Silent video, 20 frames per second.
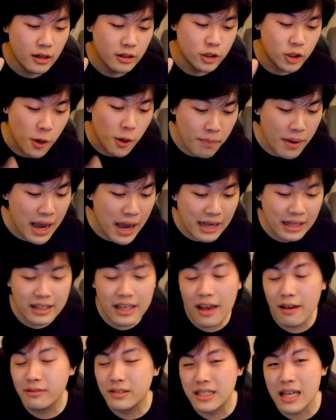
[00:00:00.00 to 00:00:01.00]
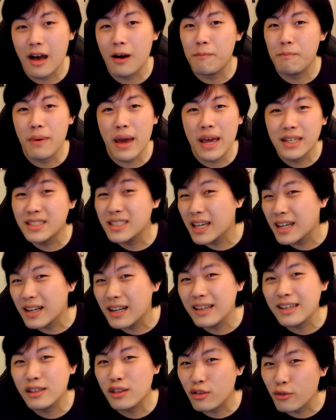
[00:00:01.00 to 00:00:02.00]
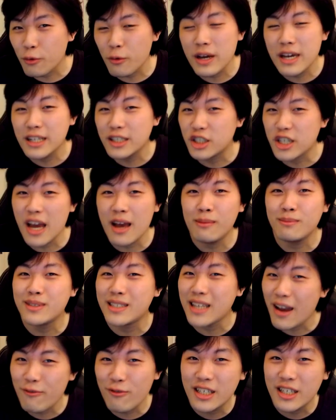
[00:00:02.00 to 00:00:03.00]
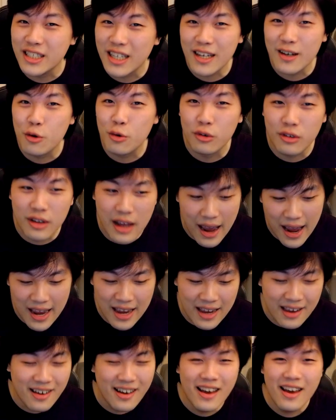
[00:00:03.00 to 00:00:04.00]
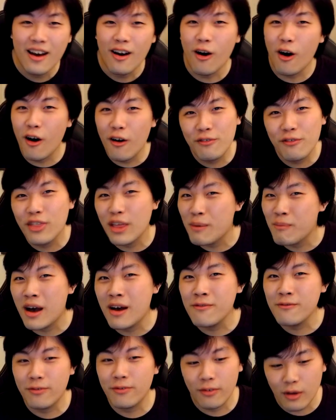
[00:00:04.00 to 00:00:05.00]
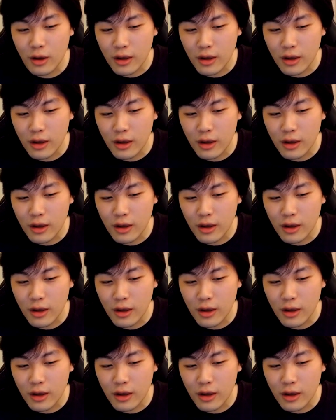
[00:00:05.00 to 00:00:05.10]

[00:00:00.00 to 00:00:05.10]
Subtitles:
Japan gives out basically 3 gems every single day of the month.